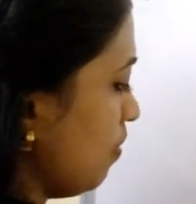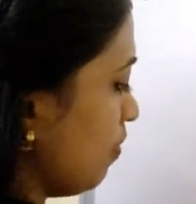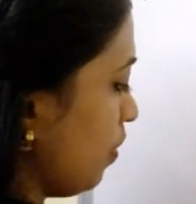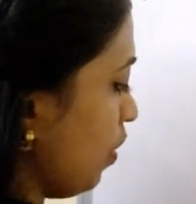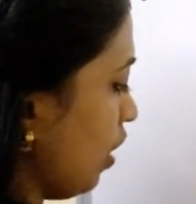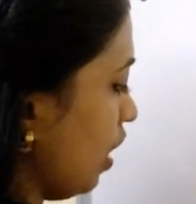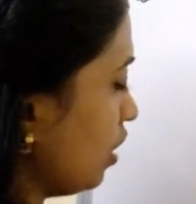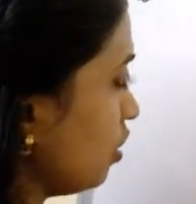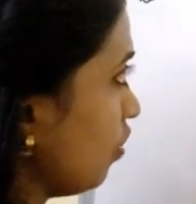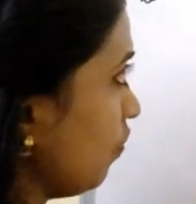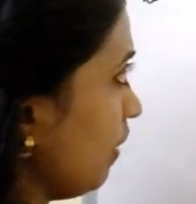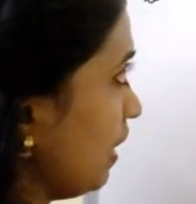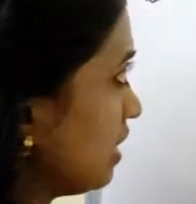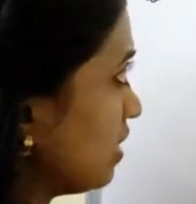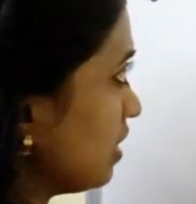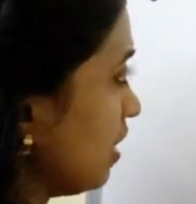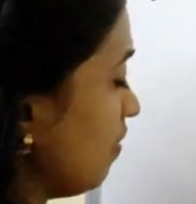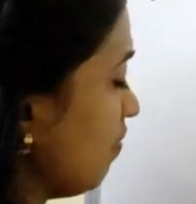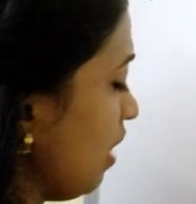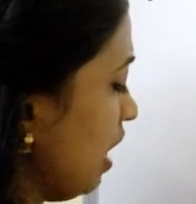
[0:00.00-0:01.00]
Product of
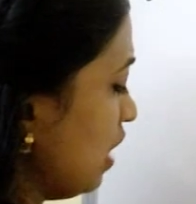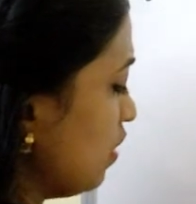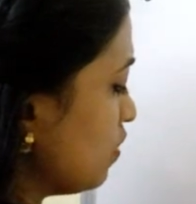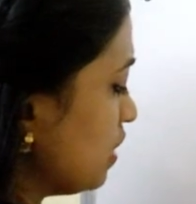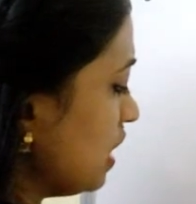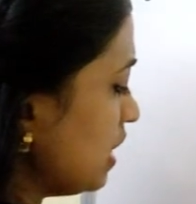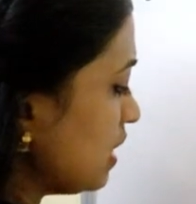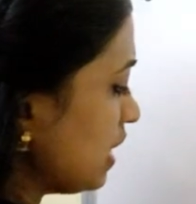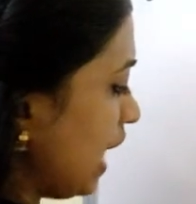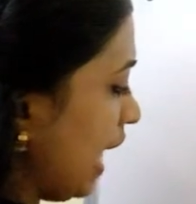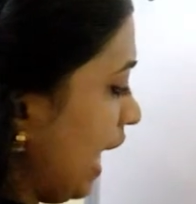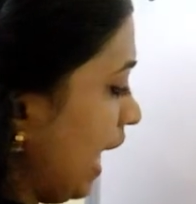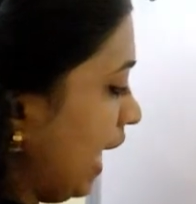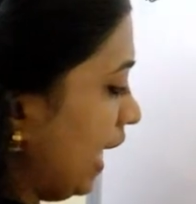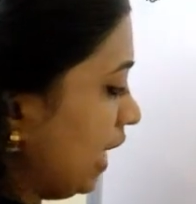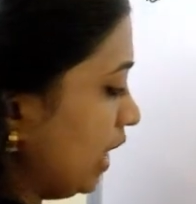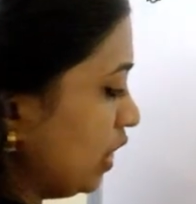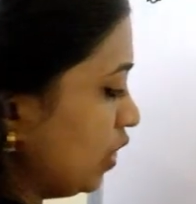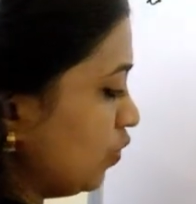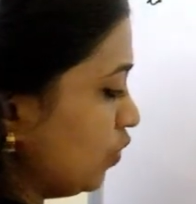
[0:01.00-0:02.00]
extreme values is
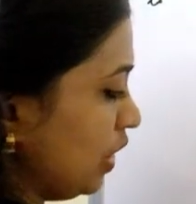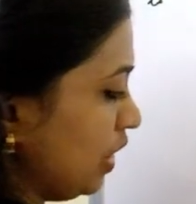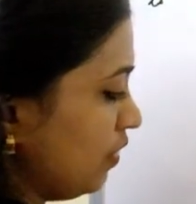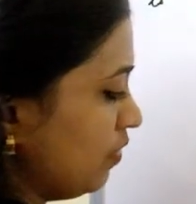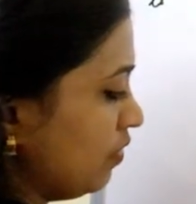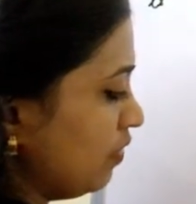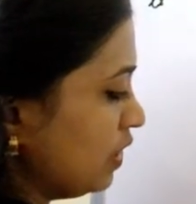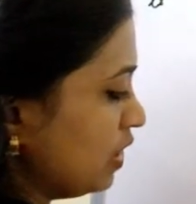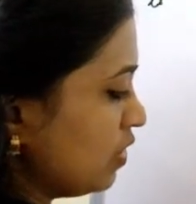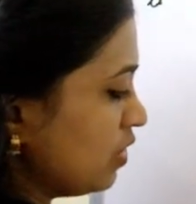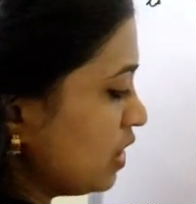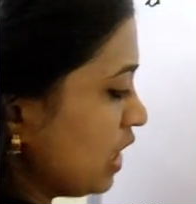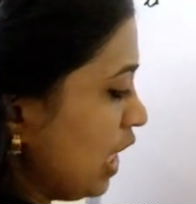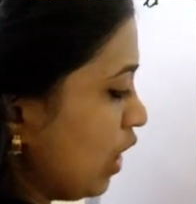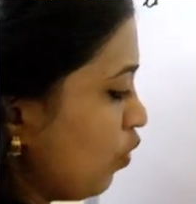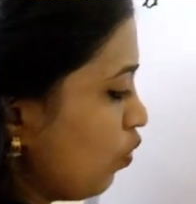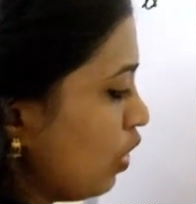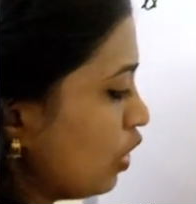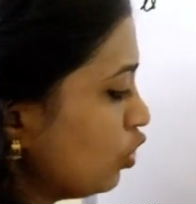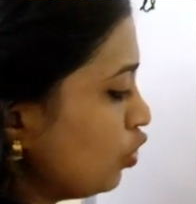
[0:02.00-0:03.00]
A into D, which is
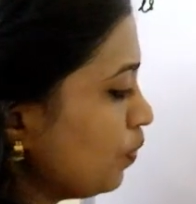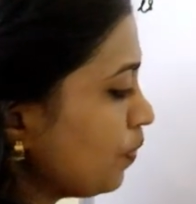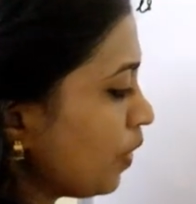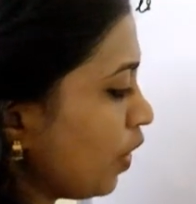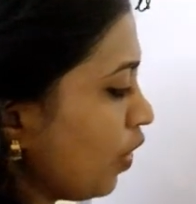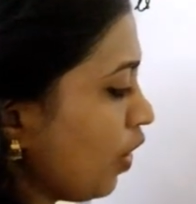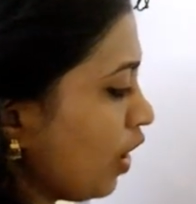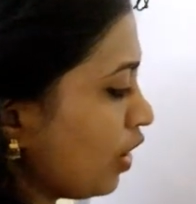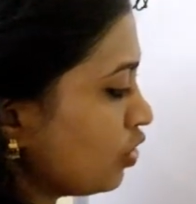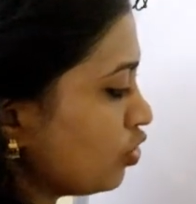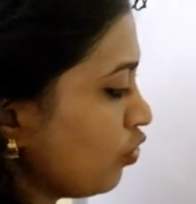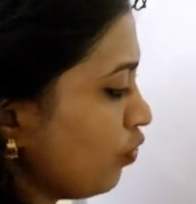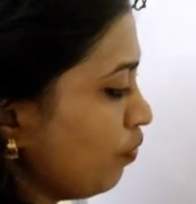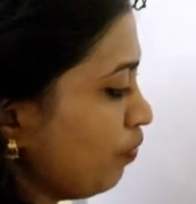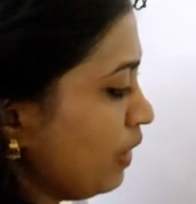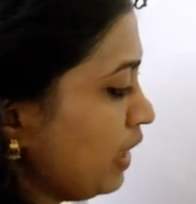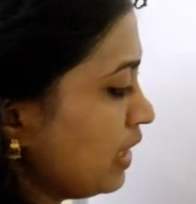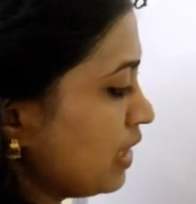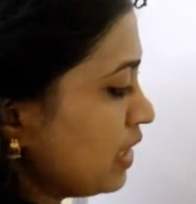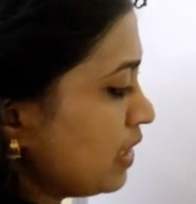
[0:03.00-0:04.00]
equal to product
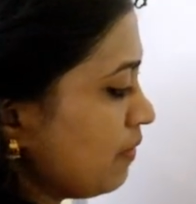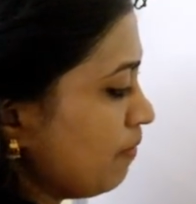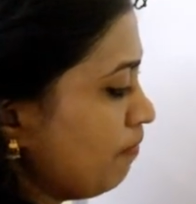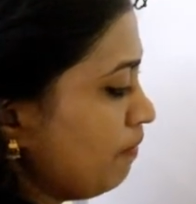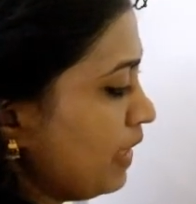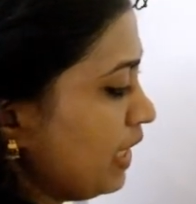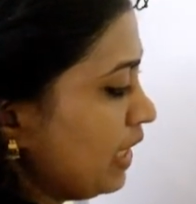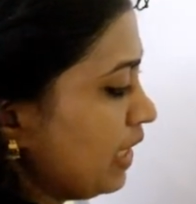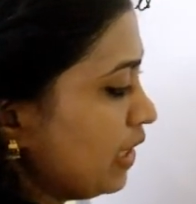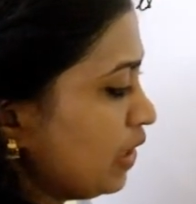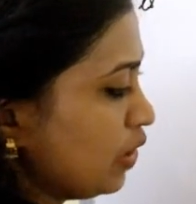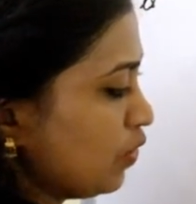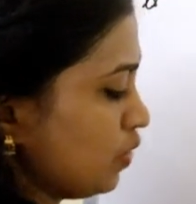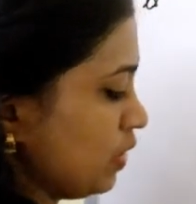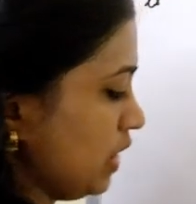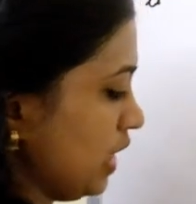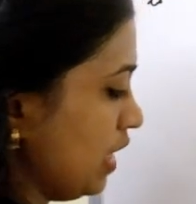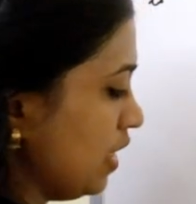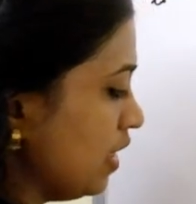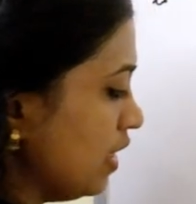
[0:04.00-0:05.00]
of means B
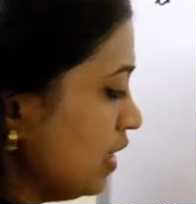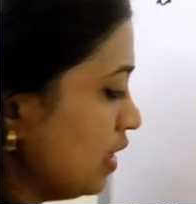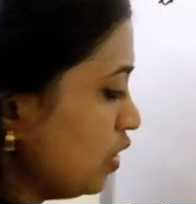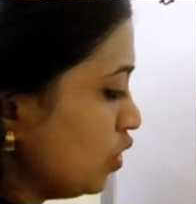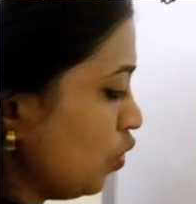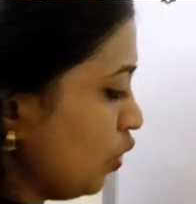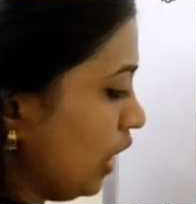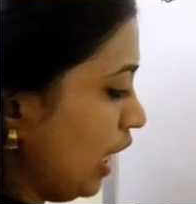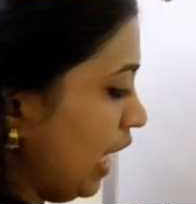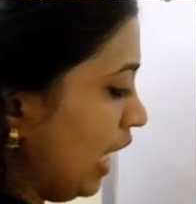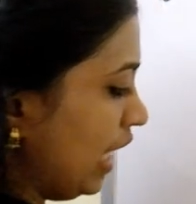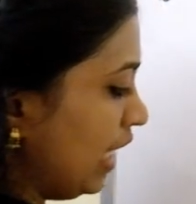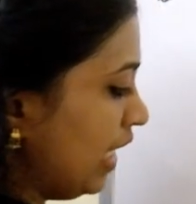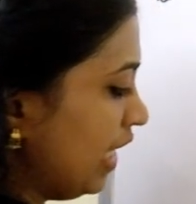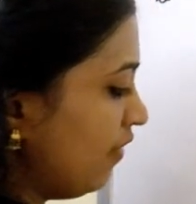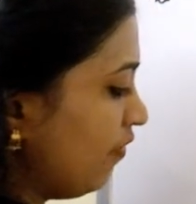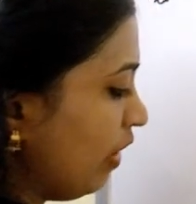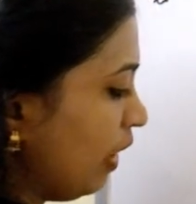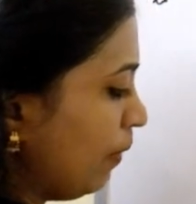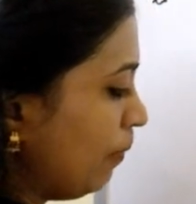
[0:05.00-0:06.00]
into C. So AD
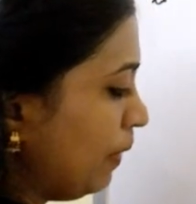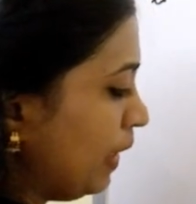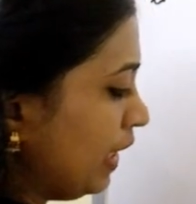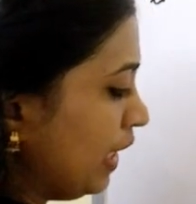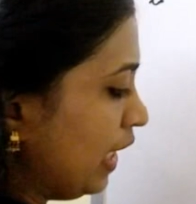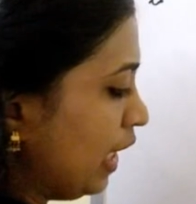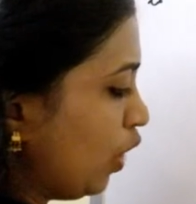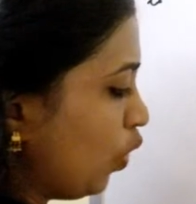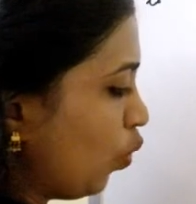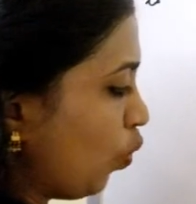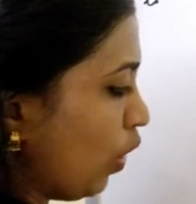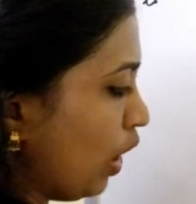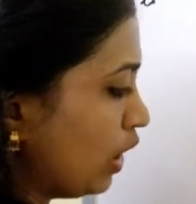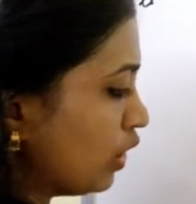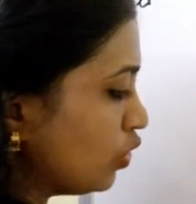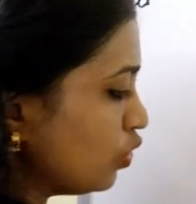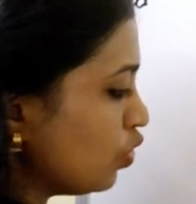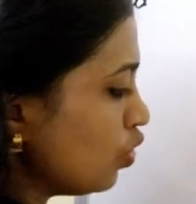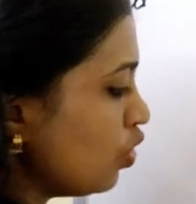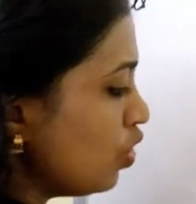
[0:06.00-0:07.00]
will be
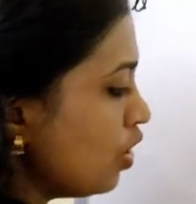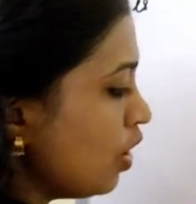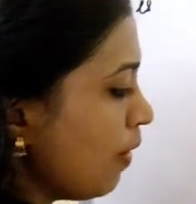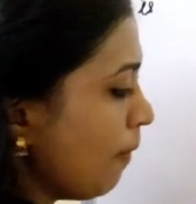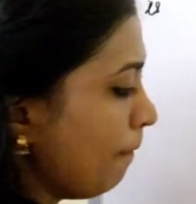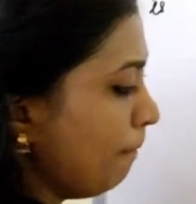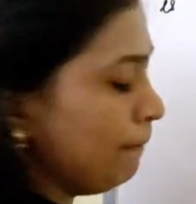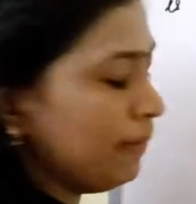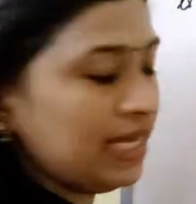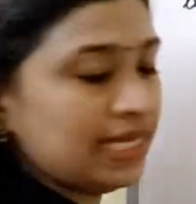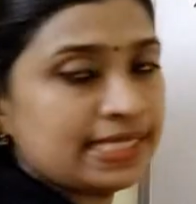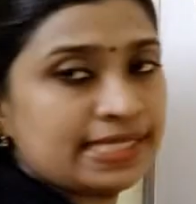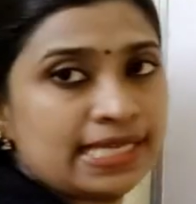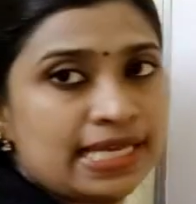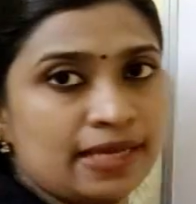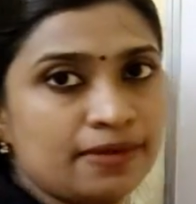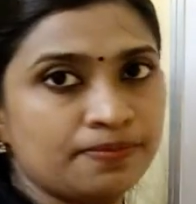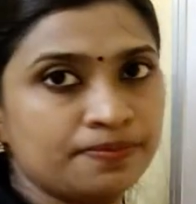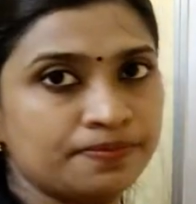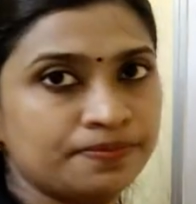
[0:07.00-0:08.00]
equal to BC.